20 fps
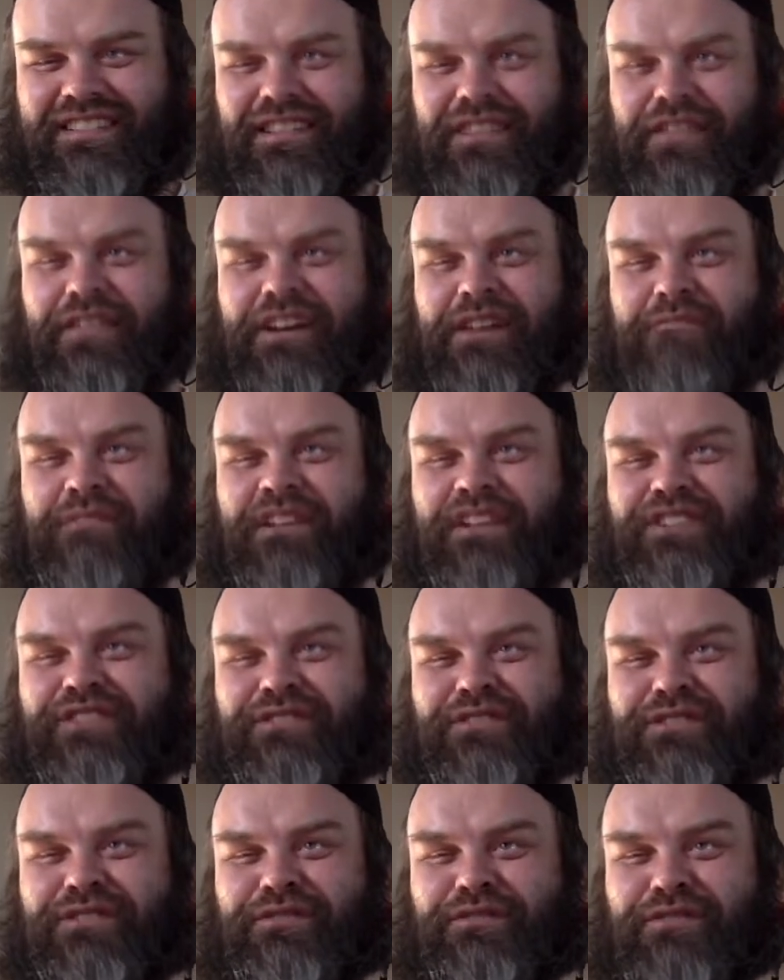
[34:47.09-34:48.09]
30 minutes
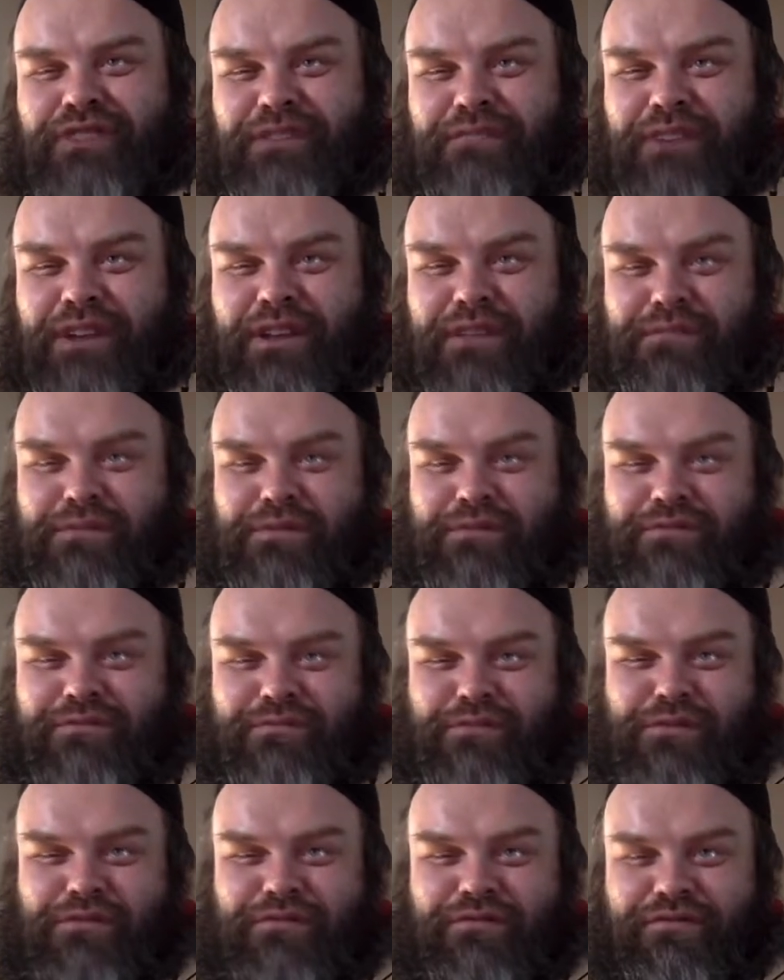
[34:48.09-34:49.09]
or it's free, brother. Move.
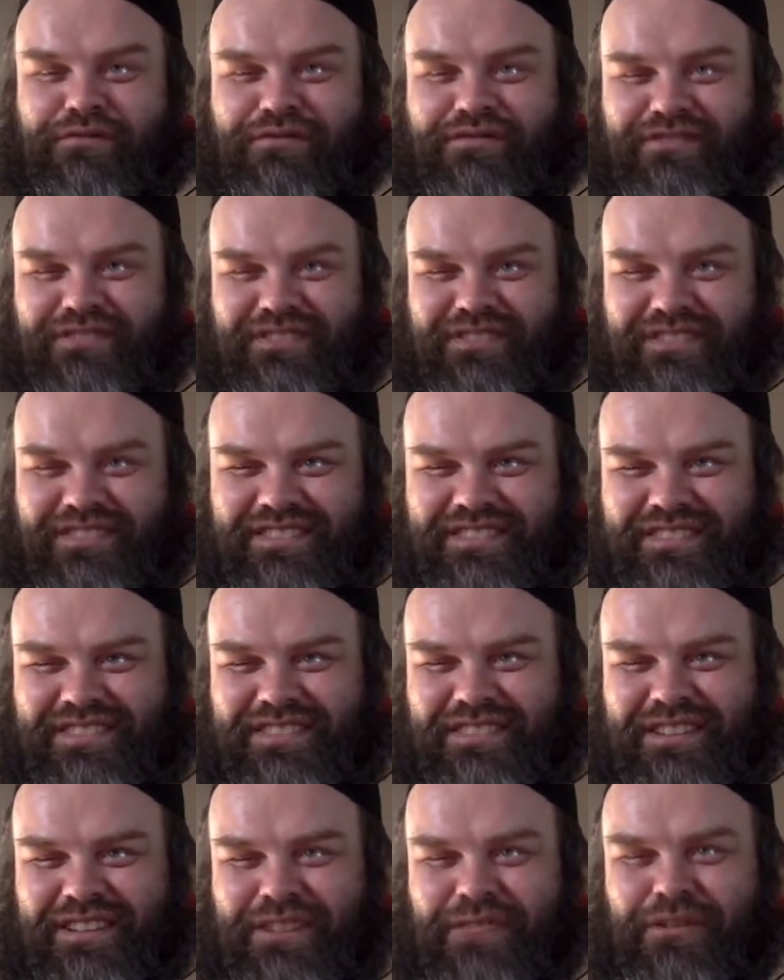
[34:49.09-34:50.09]

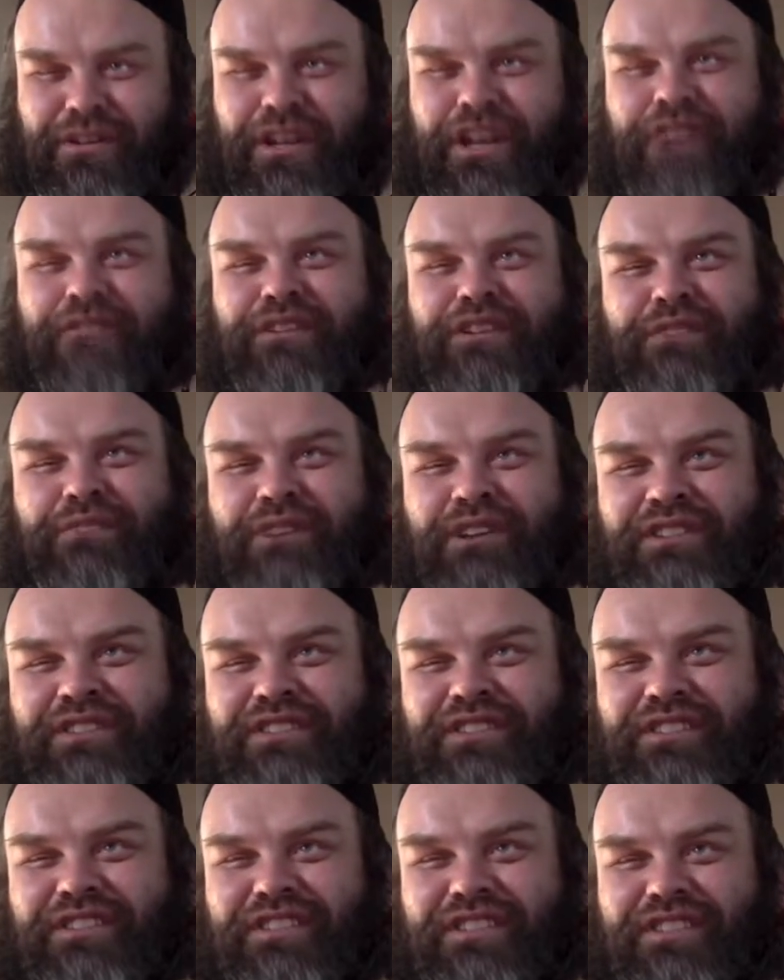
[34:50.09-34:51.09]
I don't care if you're the
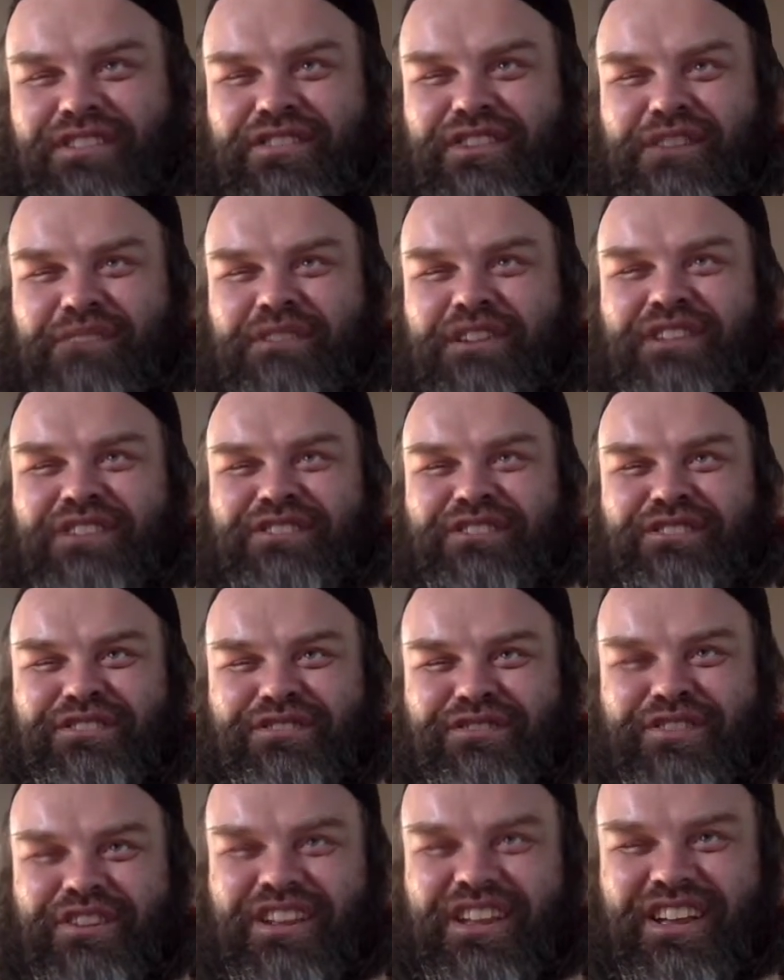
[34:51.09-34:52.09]
president. 30 minutes or
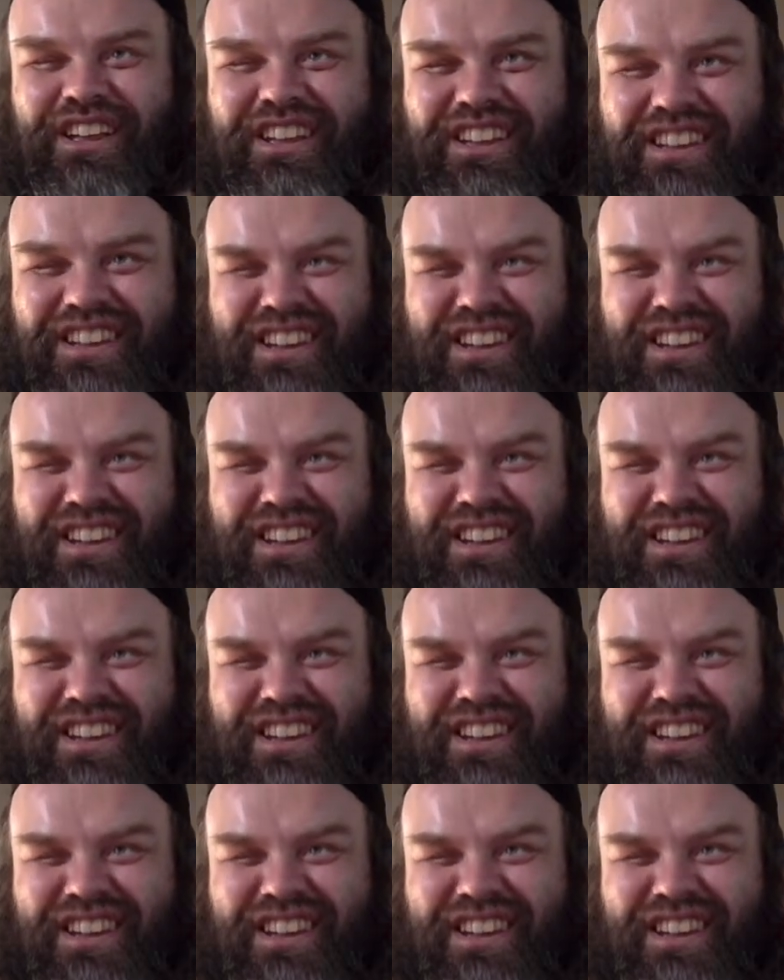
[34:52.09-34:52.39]
it's free.